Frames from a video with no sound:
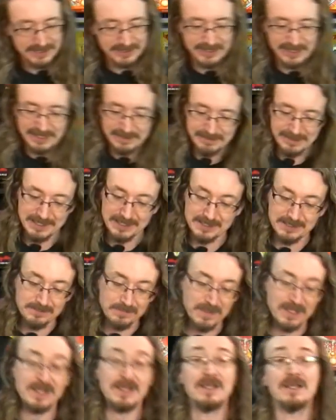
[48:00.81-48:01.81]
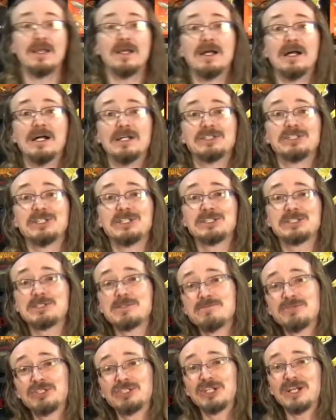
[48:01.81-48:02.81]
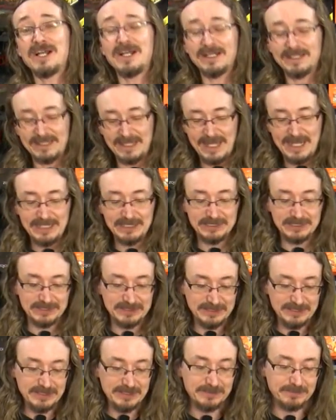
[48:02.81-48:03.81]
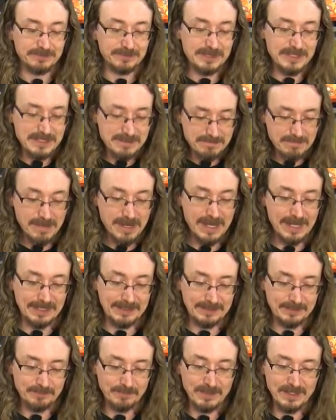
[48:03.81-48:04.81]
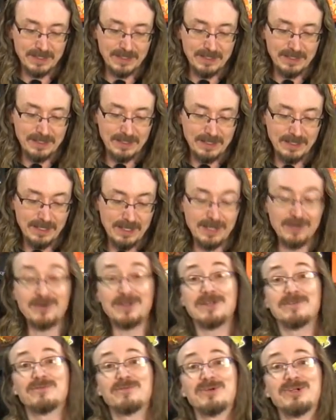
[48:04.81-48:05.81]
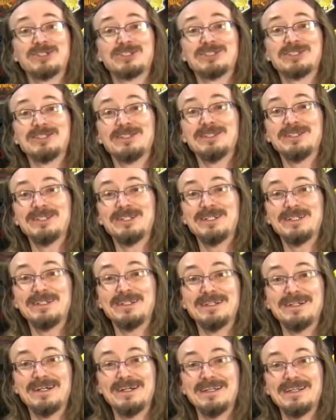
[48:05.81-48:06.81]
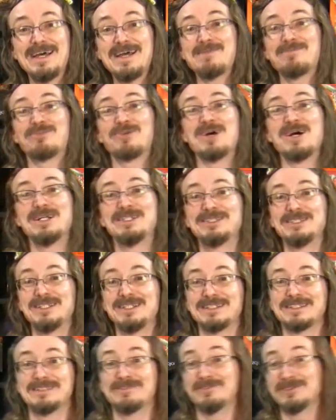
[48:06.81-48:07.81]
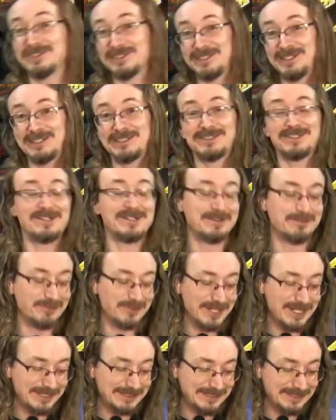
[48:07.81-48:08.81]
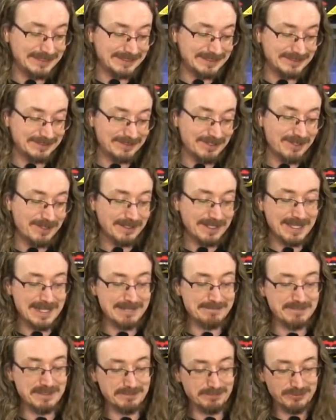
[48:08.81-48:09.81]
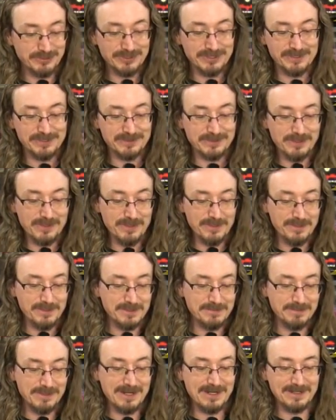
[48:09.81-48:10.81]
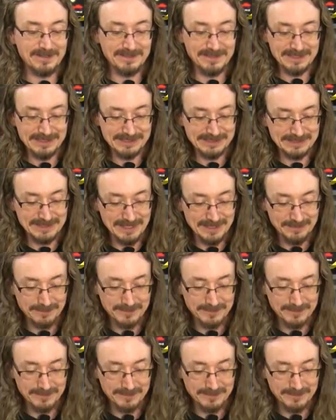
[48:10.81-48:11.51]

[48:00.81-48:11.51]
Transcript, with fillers: to talk about his System Shock HD remake. Uh, well, unfortunately, uh, that project, it was a Kickstarter project. It's all kind of been put on hold. Apparently, they just got